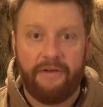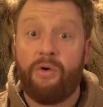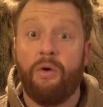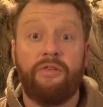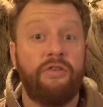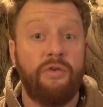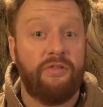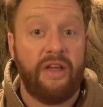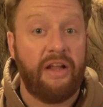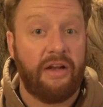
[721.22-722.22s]
And of course, New
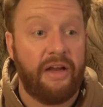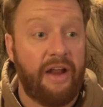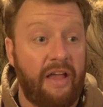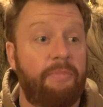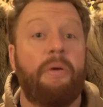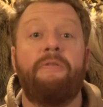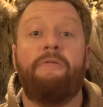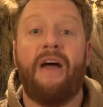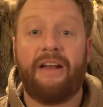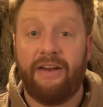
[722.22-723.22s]
Zealand has
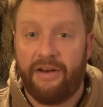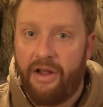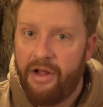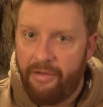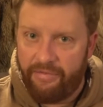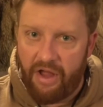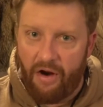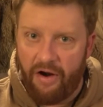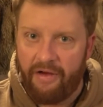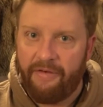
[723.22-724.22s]
perfected the
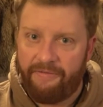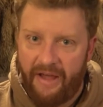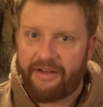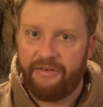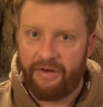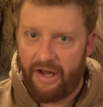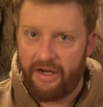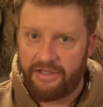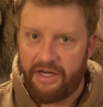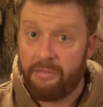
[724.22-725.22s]
art of effectively
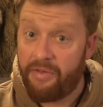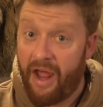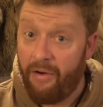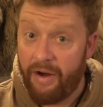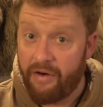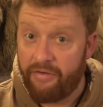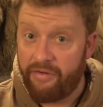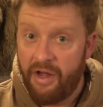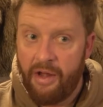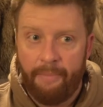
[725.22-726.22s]
hunting with Harriers.